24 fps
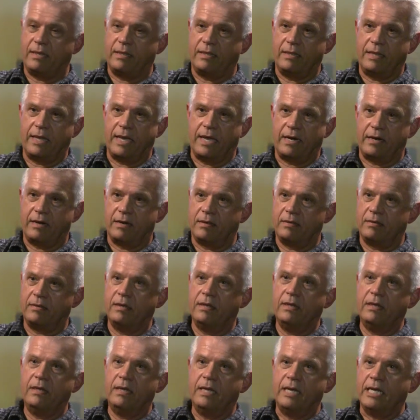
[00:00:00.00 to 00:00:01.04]
that are
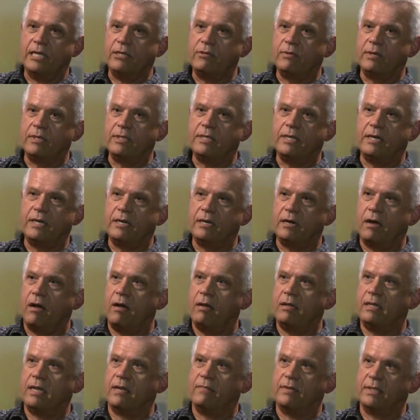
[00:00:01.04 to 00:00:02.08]
interested in
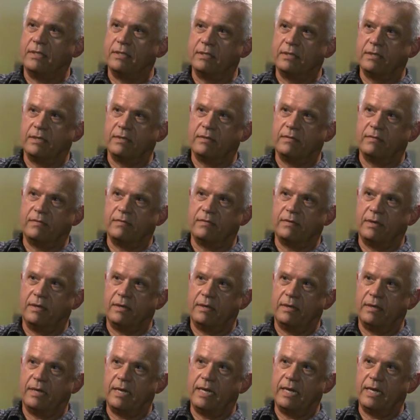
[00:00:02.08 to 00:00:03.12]
all levels of
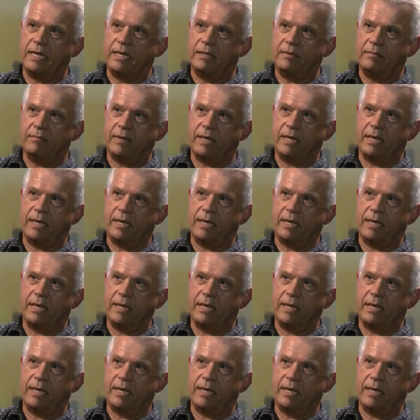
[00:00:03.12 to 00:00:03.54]
any